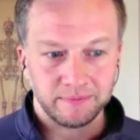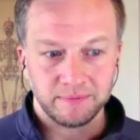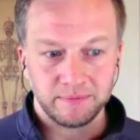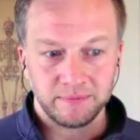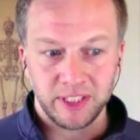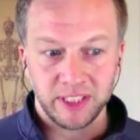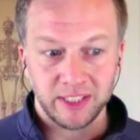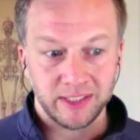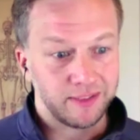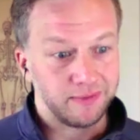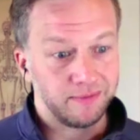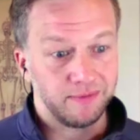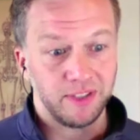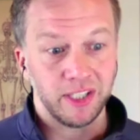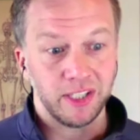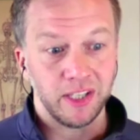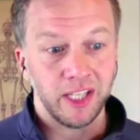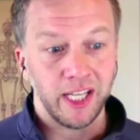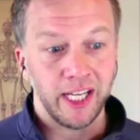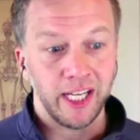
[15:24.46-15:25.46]
Just the
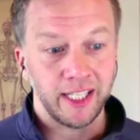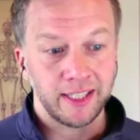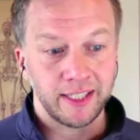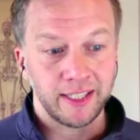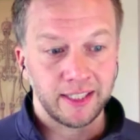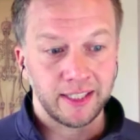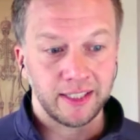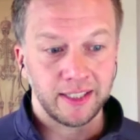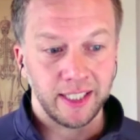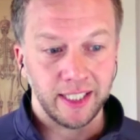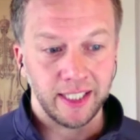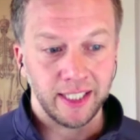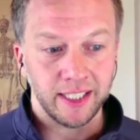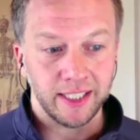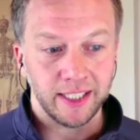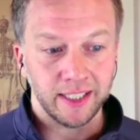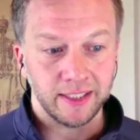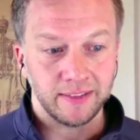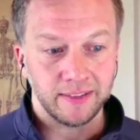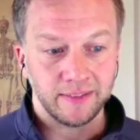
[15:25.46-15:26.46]
length
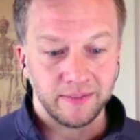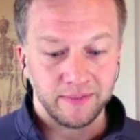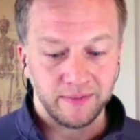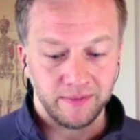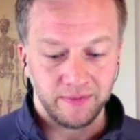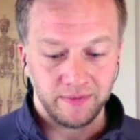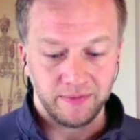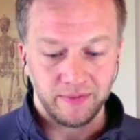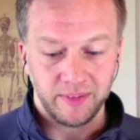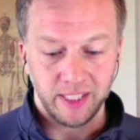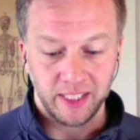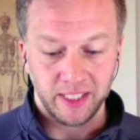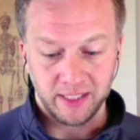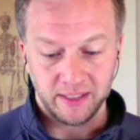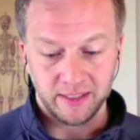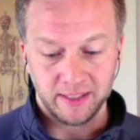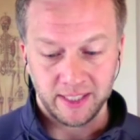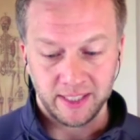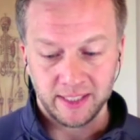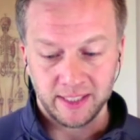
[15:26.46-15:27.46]
and the
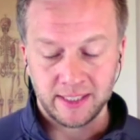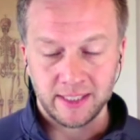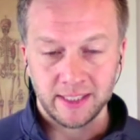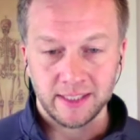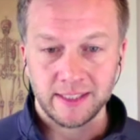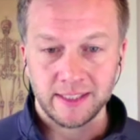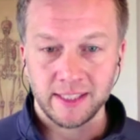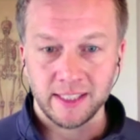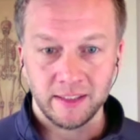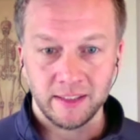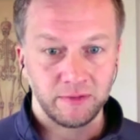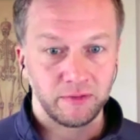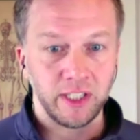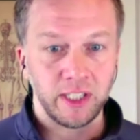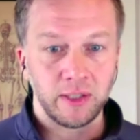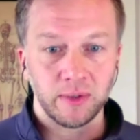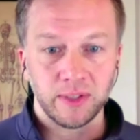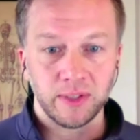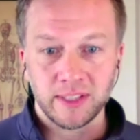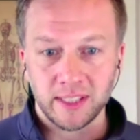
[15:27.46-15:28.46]
consistency,
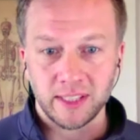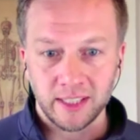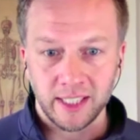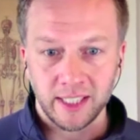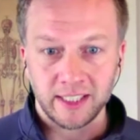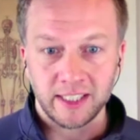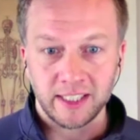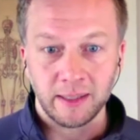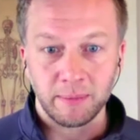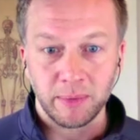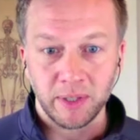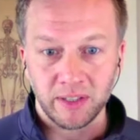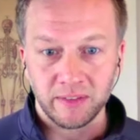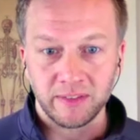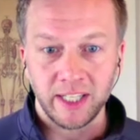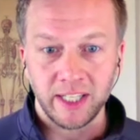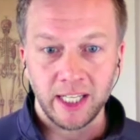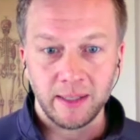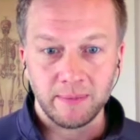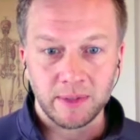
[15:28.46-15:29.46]
frequency, like number of
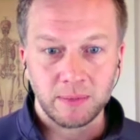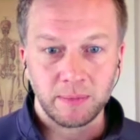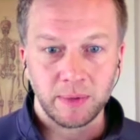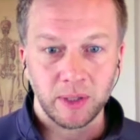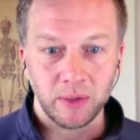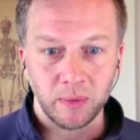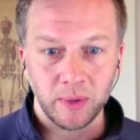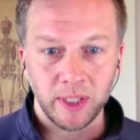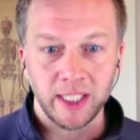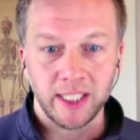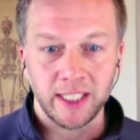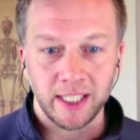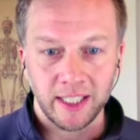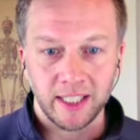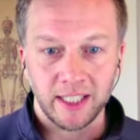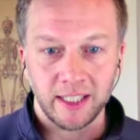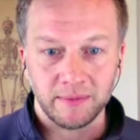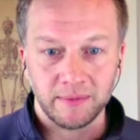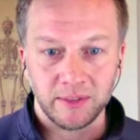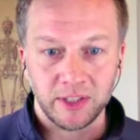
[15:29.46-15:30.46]
games per week,
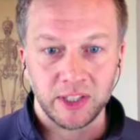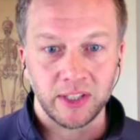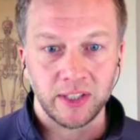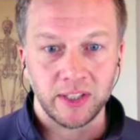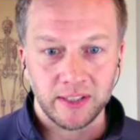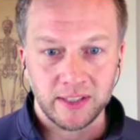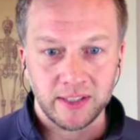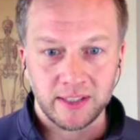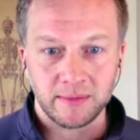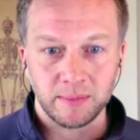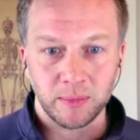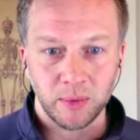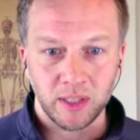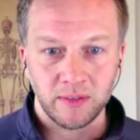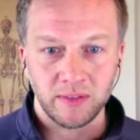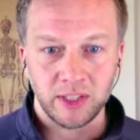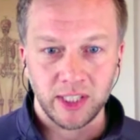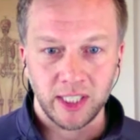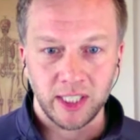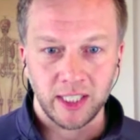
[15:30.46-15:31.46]
I'm sure it's more
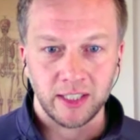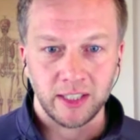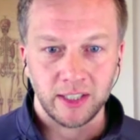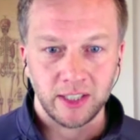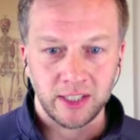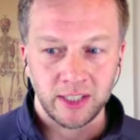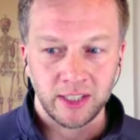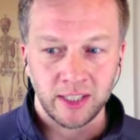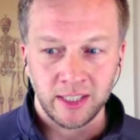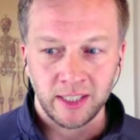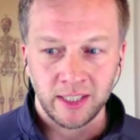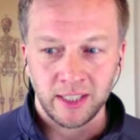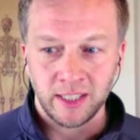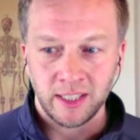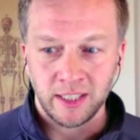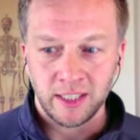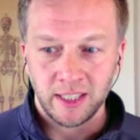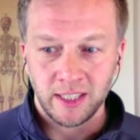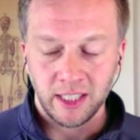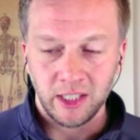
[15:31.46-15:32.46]
of a challenge.
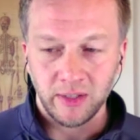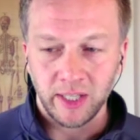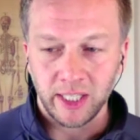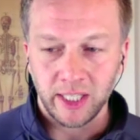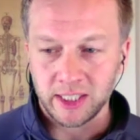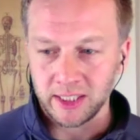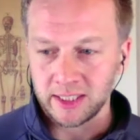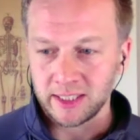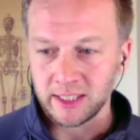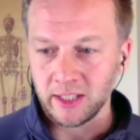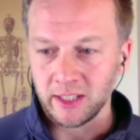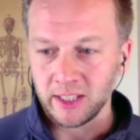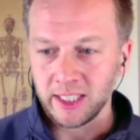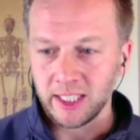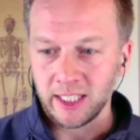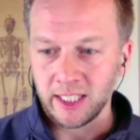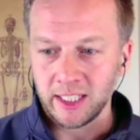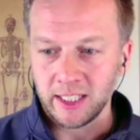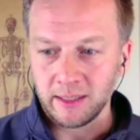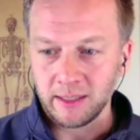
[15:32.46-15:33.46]
And you actually started to
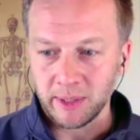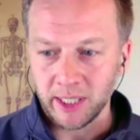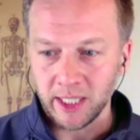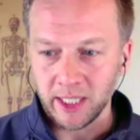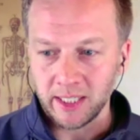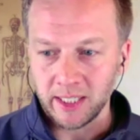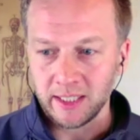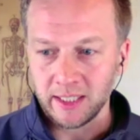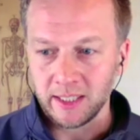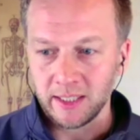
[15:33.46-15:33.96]
get into my,